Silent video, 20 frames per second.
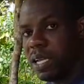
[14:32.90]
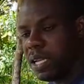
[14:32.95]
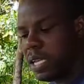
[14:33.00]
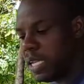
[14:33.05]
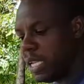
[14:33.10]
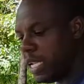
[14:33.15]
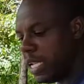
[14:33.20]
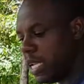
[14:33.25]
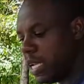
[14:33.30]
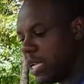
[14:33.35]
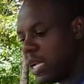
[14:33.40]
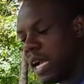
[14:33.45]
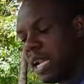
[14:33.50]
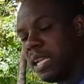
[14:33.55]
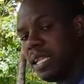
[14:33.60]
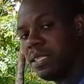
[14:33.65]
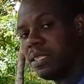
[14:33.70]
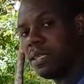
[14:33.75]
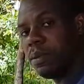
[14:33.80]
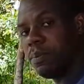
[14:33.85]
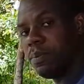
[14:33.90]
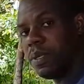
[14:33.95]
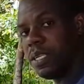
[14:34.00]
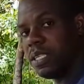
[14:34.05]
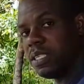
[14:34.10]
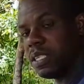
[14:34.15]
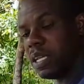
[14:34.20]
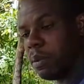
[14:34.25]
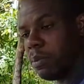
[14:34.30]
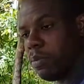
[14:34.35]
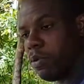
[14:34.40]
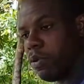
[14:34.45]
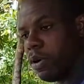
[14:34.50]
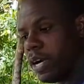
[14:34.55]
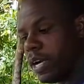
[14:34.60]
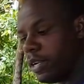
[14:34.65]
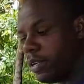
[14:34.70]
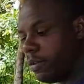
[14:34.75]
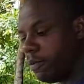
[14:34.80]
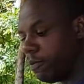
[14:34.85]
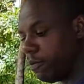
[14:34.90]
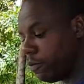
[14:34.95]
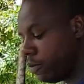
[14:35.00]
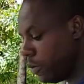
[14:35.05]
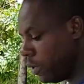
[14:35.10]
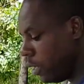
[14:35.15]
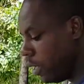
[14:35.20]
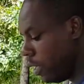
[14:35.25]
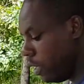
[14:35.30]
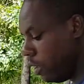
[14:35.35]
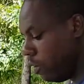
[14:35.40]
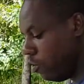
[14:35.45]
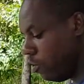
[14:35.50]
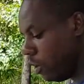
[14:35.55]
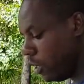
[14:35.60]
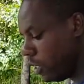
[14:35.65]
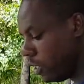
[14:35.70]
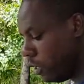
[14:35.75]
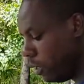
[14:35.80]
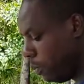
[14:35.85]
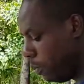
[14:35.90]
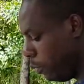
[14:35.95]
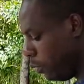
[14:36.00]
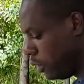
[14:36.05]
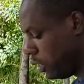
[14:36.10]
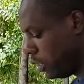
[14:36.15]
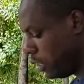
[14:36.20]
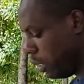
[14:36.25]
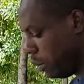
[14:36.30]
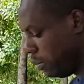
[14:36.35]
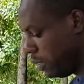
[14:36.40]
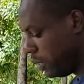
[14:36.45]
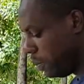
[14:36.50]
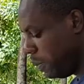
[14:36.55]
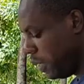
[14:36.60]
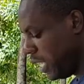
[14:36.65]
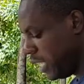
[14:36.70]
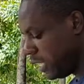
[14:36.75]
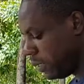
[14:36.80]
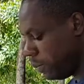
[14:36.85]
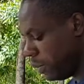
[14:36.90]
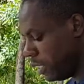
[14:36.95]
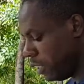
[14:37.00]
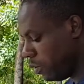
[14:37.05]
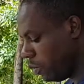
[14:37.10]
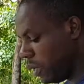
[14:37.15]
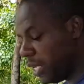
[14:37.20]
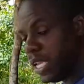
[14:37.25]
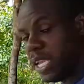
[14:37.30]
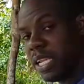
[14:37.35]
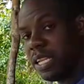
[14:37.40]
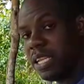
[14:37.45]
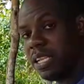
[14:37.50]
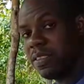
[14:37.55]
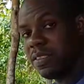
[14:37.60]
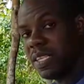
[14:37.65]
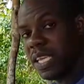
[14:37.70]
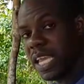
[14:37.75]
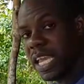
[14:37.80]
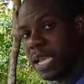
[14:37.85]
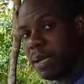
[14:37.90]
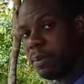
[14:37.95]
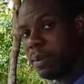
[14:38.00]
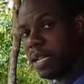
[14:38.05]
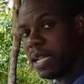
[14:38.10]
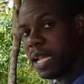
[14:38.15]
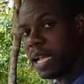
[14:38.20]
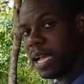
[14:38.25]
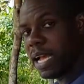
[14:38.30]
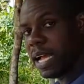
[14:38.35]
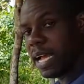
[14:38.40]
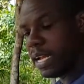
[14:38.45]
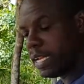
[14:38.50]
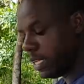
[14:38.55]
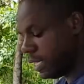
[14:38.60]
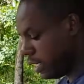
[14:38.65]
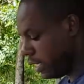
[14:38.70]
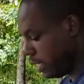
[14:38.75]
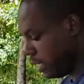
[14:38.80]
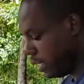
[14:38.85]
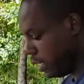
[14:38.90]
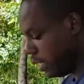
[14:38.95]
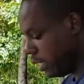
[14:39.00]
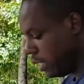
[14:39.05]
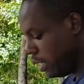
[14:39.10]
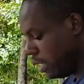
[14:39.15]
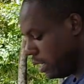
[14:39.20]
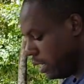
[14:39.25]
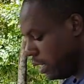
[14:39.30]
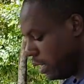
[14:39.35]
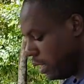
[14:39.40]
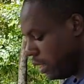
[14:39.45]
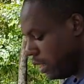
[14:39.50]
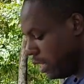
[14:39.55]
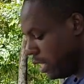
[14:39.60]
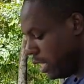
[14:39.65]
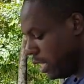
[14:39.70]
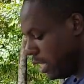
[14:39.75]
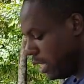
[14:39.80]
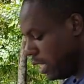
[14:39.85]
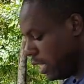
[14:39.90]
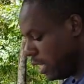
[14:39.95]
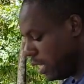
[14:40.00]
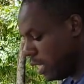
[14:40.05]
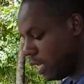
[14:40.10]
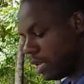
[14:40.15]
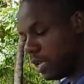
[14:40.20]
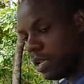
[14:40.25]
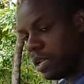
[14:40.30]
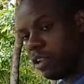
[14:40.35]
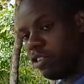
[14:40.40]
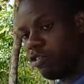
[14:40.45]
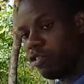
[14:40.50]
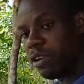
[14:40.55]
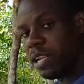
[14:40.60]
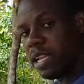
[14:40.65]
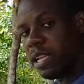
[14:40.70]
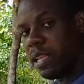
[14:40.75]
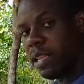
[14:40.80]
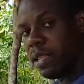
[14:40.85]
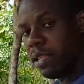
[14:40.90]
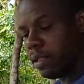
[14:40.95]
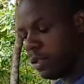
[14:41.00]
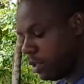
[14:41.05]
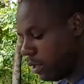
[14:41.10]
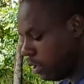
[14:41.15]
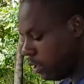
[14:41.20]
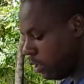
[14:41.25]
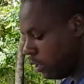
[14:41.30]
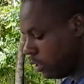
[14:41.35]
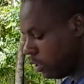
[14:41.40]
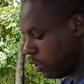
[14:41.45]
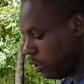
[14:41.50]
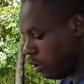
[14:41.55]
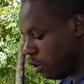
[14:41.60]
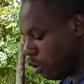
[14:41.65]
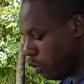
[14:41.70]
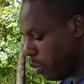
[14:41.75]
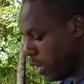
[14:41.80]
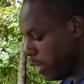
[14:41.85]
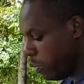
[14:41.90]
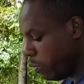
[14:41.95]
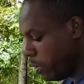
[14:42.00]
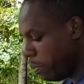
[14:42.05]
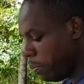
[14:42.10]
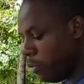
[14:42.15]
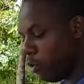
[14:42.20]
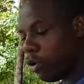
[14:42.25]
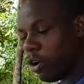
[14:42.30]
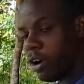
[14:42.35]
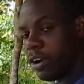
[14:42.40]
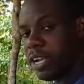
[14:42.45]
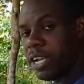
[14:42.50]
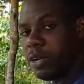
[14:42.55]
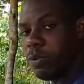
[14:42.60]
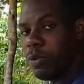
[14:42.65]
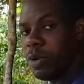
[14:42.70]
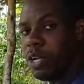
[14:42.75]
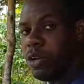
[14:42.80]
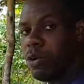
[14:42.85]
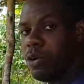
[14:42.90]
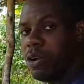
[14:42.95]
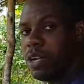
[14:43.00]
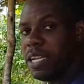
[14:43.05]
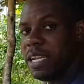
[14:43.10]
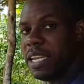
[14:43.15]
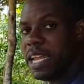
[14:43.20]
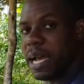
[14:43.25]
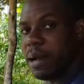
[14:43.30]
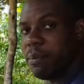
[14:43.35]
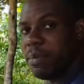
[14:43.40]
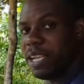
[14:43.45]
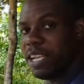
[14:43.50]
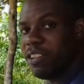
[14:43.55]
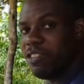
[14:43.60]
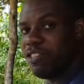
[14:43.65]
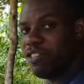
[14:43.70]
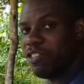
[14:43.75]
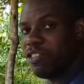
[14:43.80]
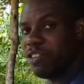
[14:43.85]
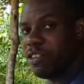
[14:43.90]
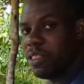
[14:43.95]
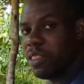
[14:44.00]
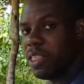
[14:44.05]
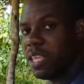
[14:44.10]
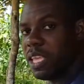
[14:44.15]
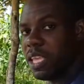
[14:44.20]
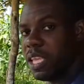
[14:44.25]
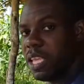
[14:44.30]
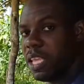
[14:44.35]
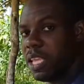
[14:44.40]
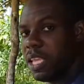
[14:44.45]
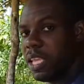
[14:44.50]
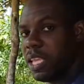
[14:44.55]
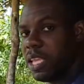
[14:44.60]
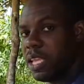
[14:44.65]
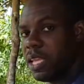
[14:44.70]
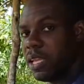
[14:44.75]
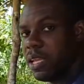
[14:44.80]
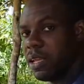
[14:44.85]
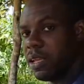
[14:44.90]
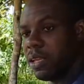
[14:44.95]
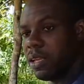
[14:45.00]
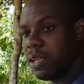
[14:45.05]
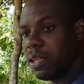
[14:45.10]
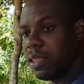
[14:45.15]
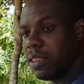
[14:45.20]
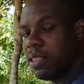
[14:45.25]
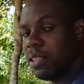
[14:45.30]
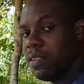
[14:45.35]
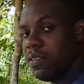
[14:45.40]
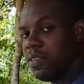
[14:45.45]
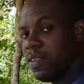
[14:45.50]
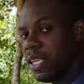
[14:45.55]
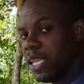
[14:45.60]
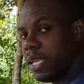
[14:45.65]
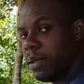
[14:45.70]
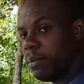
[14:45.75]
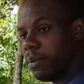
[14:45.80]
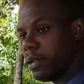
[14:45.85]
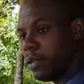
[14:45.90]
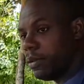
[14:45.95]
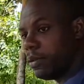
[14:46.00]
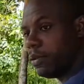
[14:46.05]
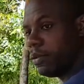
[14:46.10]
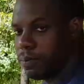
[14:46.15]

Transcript: need a little piece of board just to put some space between the table and the drill, so when we bore in we don't damage the table.